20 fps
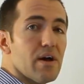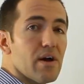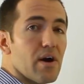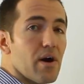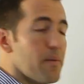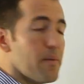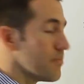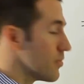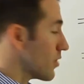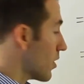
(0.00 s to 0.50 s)

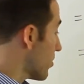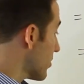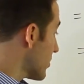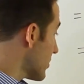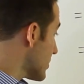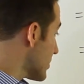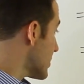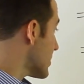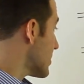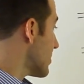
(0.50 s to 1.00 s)
um, or
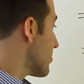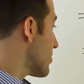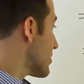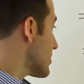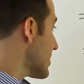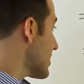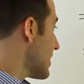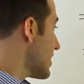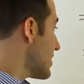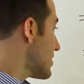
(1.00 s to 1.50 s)
produces a
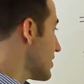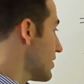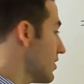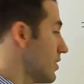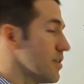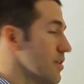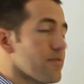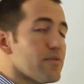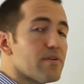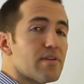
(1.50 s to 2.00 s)
percentage in the
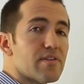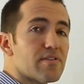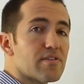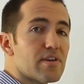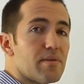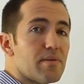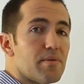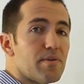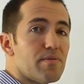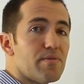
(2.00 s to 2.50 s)
interval that's
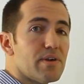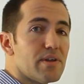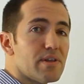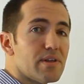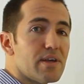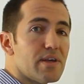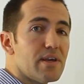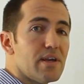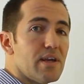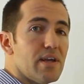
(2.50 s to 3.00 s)
going to be
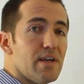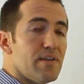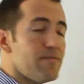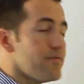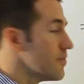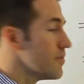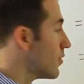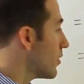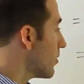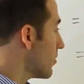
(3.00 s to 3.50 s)
really
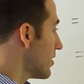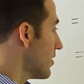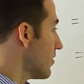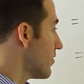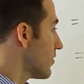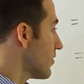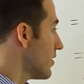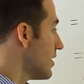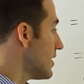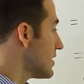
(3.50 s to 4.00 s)
informative
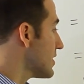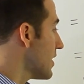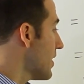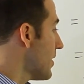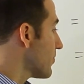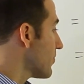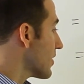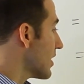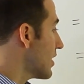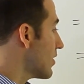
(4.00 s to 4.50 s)
for us.
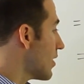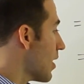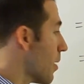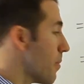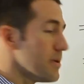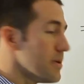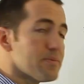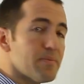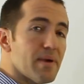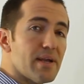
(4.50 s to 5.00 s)
It'll help
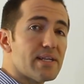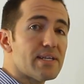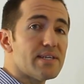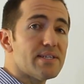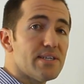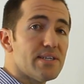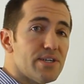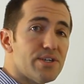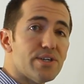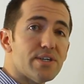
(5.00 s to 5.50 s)
us make
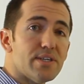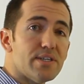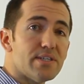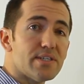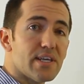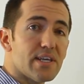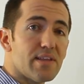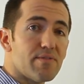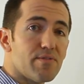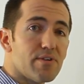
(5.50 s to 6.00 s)
decisions
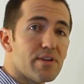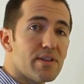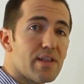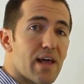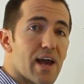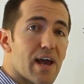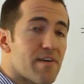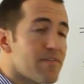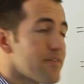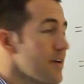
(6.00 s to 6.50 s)
in real
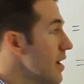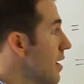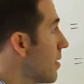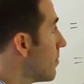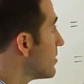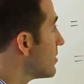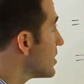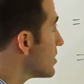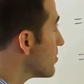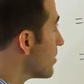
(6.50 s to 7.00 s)
life
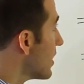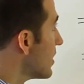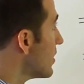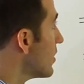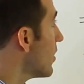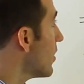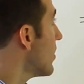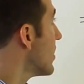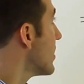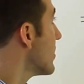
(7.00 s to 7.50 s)
just by
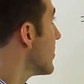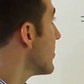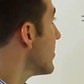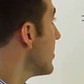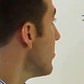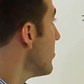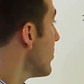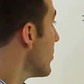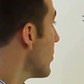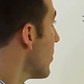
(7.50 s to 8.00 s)
knowing the
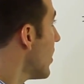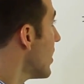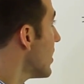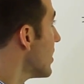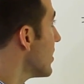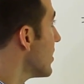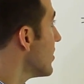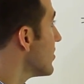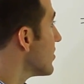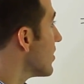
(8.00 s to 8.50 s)
simple
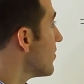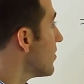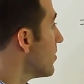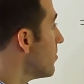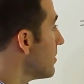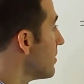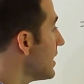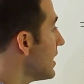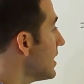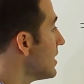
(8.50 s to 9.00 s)
quantities of the
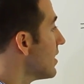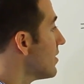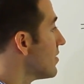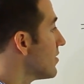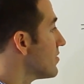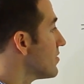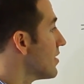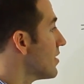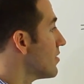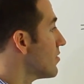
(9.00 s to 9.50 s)
mean and the
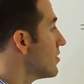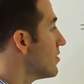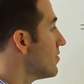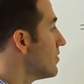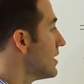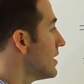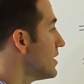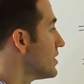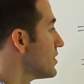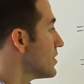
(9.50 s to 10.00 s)
standard
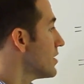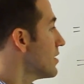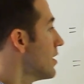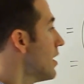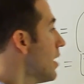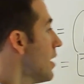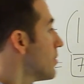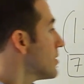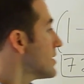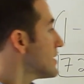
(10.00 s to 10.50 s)
deviation.
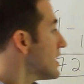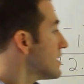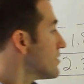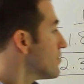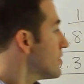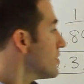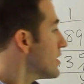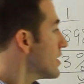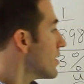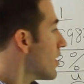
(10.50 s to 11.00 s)
Because that's
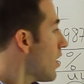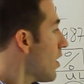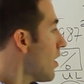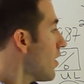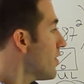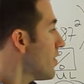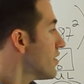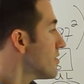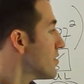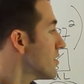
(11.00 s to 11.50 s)
really
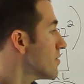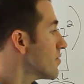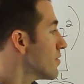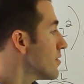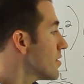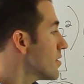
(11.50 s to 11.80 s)
all this interval